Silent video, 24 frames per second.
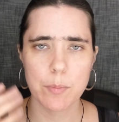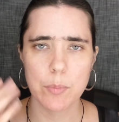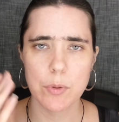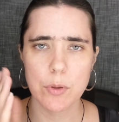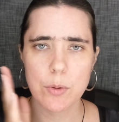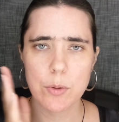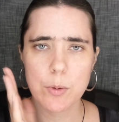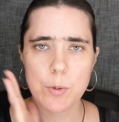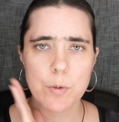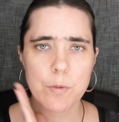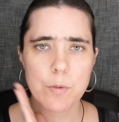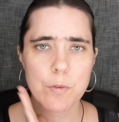the
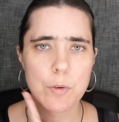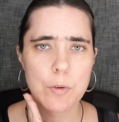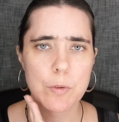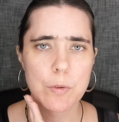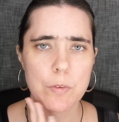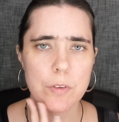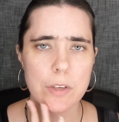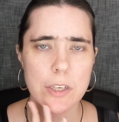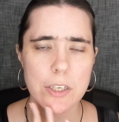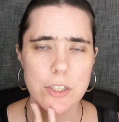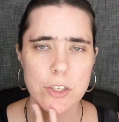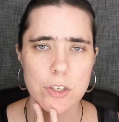
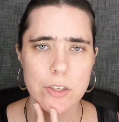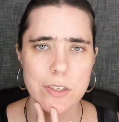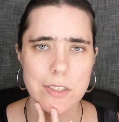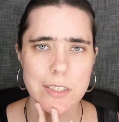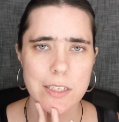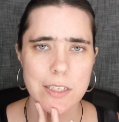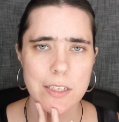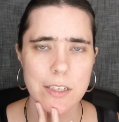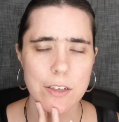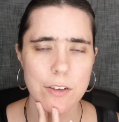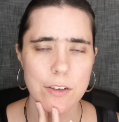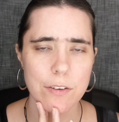beautiful
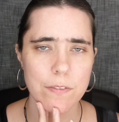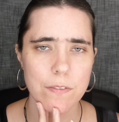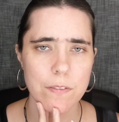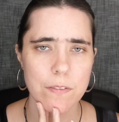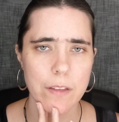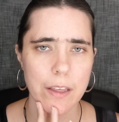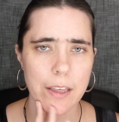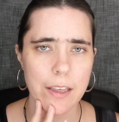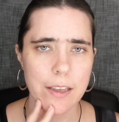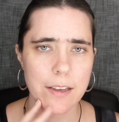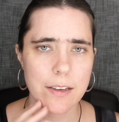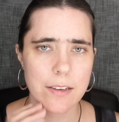features in your
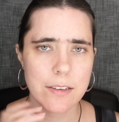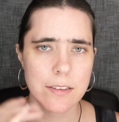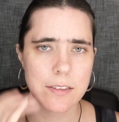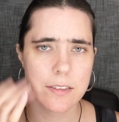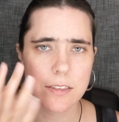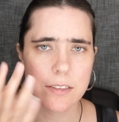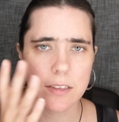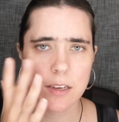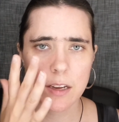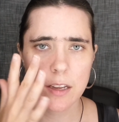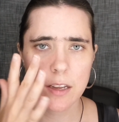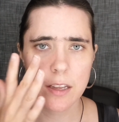
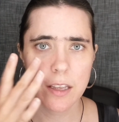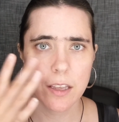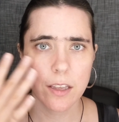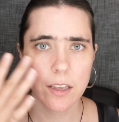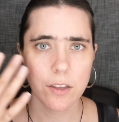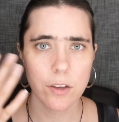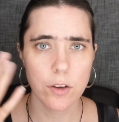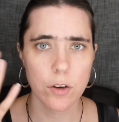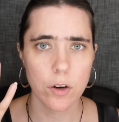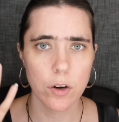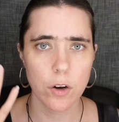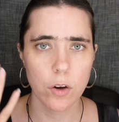face,
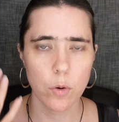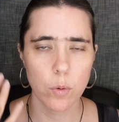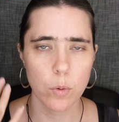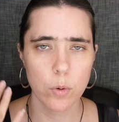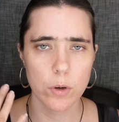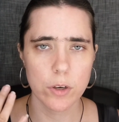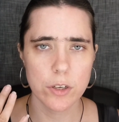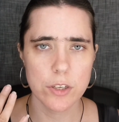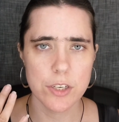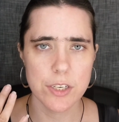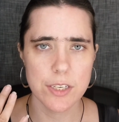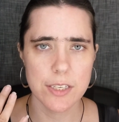your
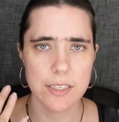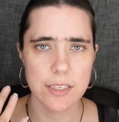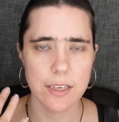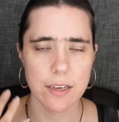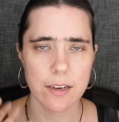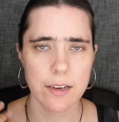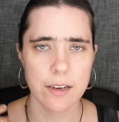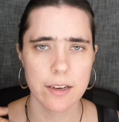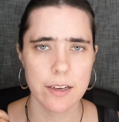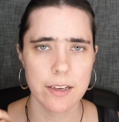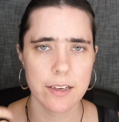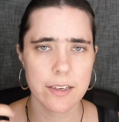
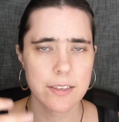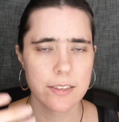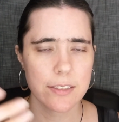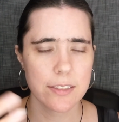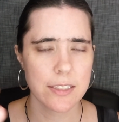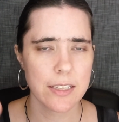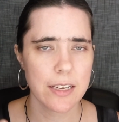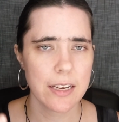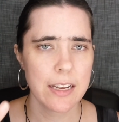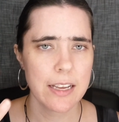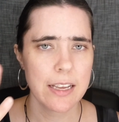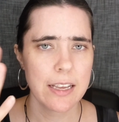gorgeous
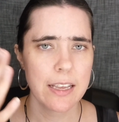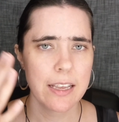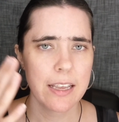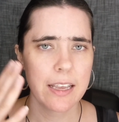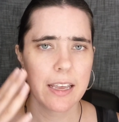eyes.